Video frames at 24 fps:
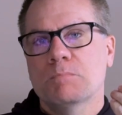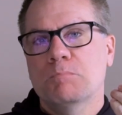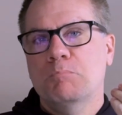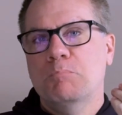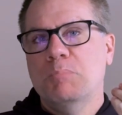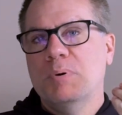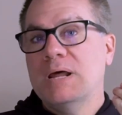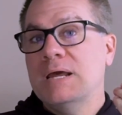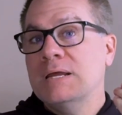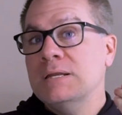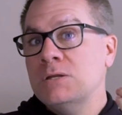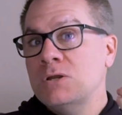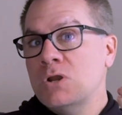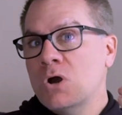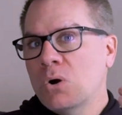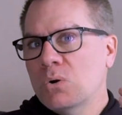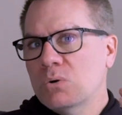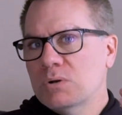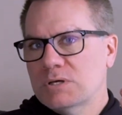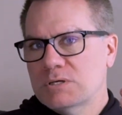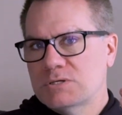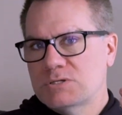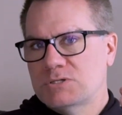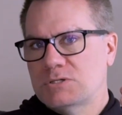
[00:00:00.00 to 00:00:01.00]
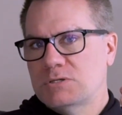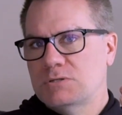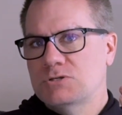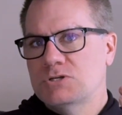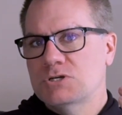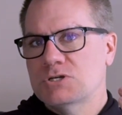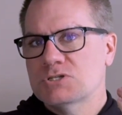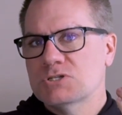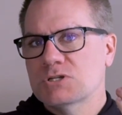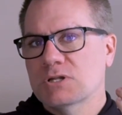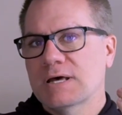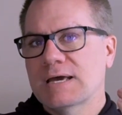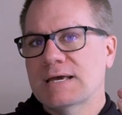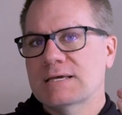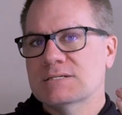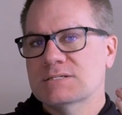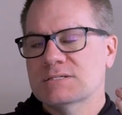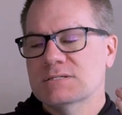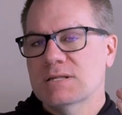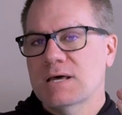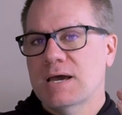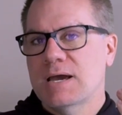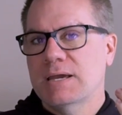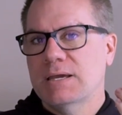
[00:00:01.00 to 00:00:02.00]
But I noticed just
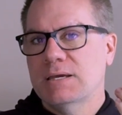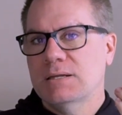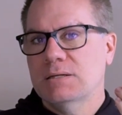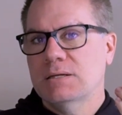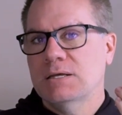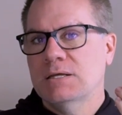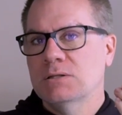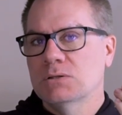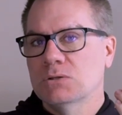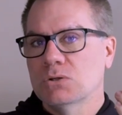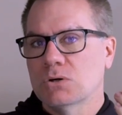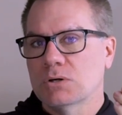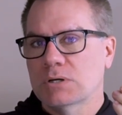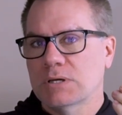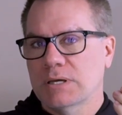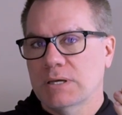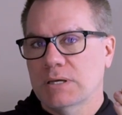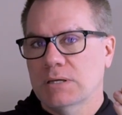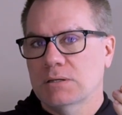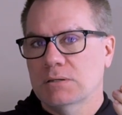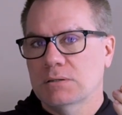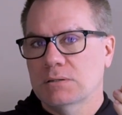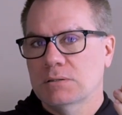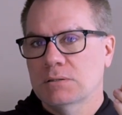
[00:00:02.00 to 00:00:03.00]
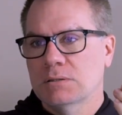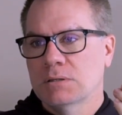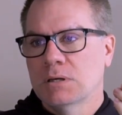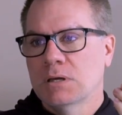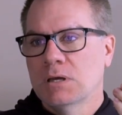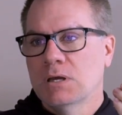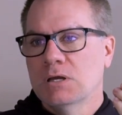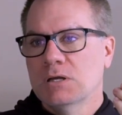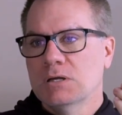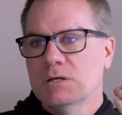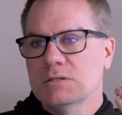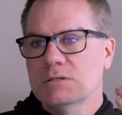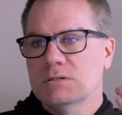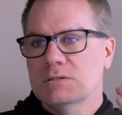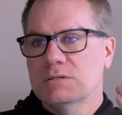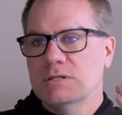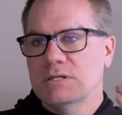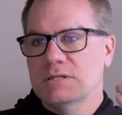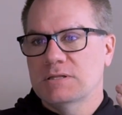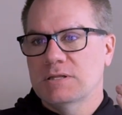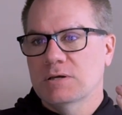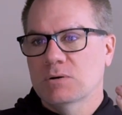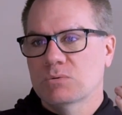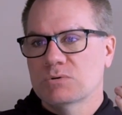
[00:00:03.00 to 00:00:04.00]
last night in looking
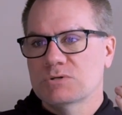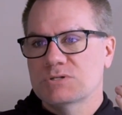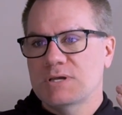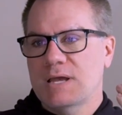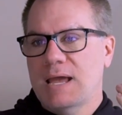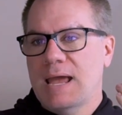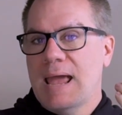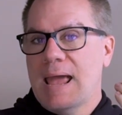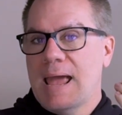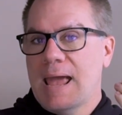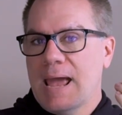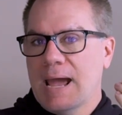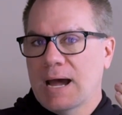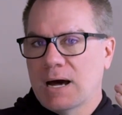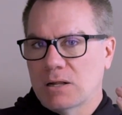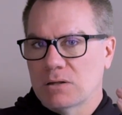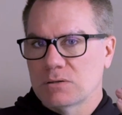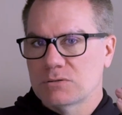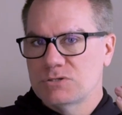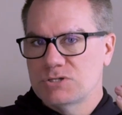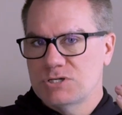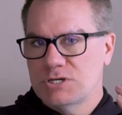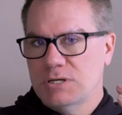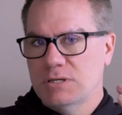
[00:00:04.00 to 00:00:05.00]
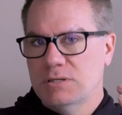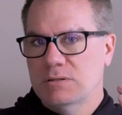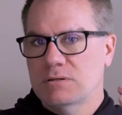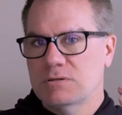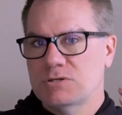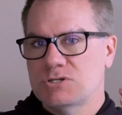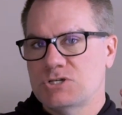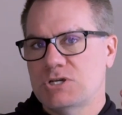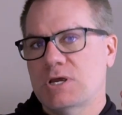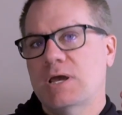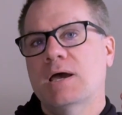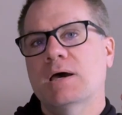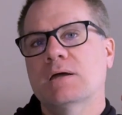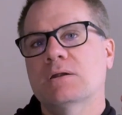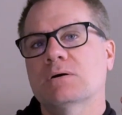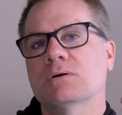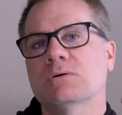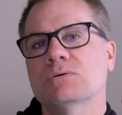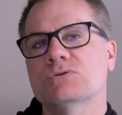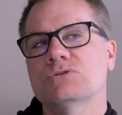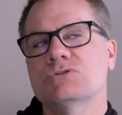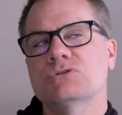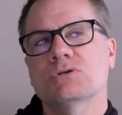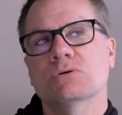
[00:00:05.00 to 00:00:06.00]
that there was algae in the
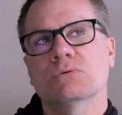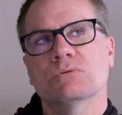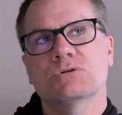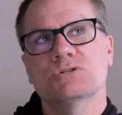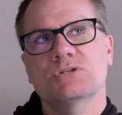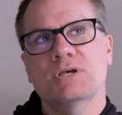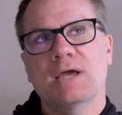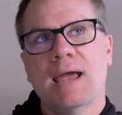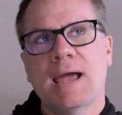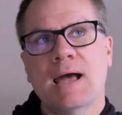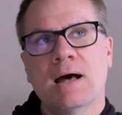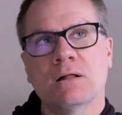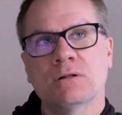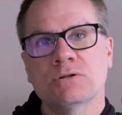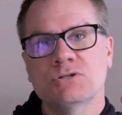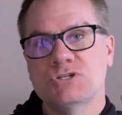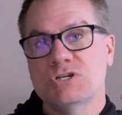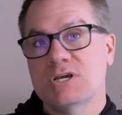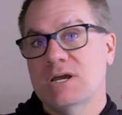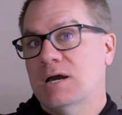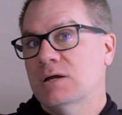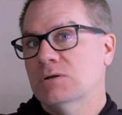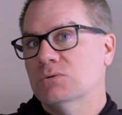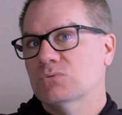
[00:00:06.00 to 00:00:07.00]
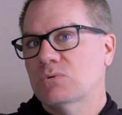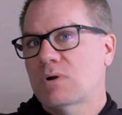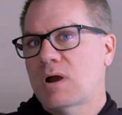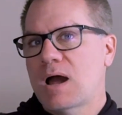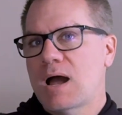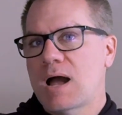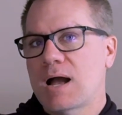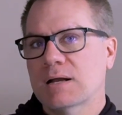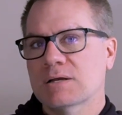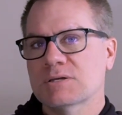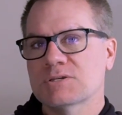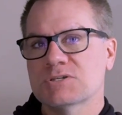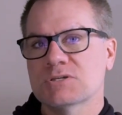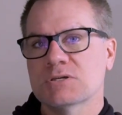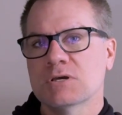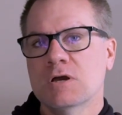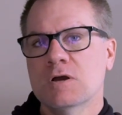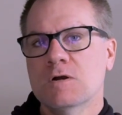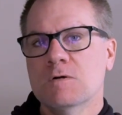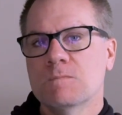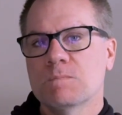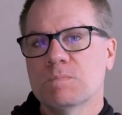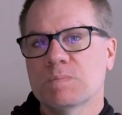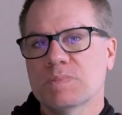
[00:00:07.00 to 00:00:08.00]
shadows, there was algae on rocks,
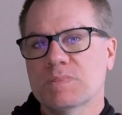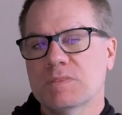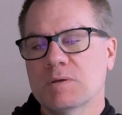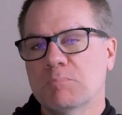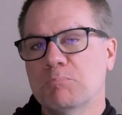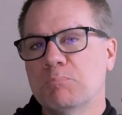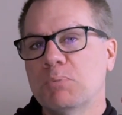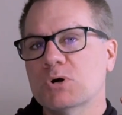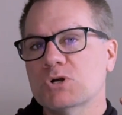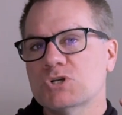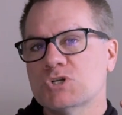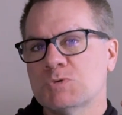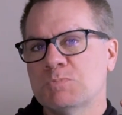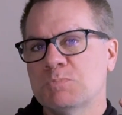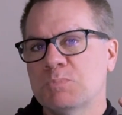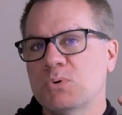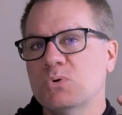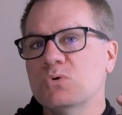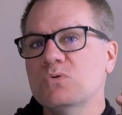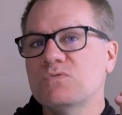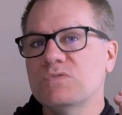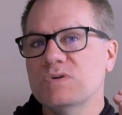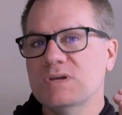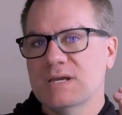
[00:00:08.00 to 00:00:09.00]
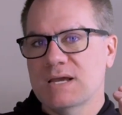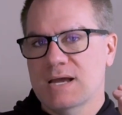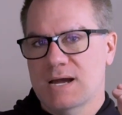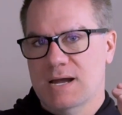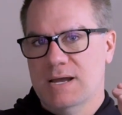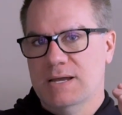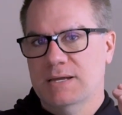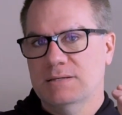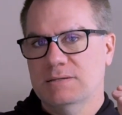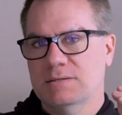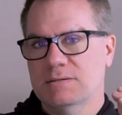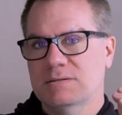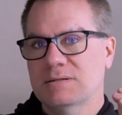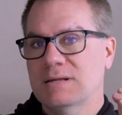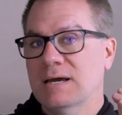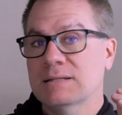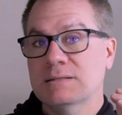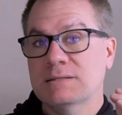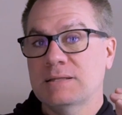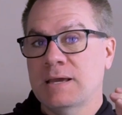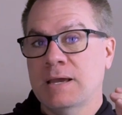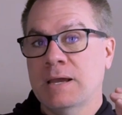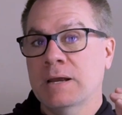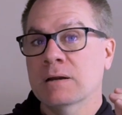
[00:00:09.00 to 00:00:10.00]
the bush poofy kind,
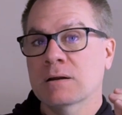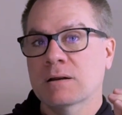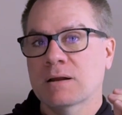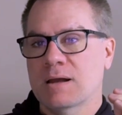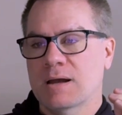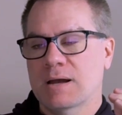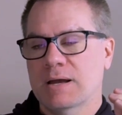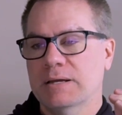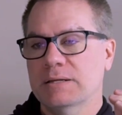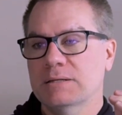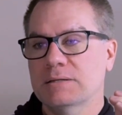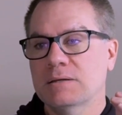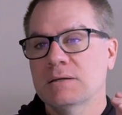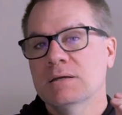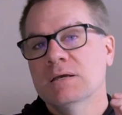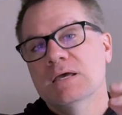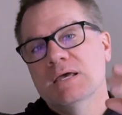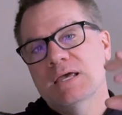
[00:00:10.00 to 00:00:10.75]
not the hair kind.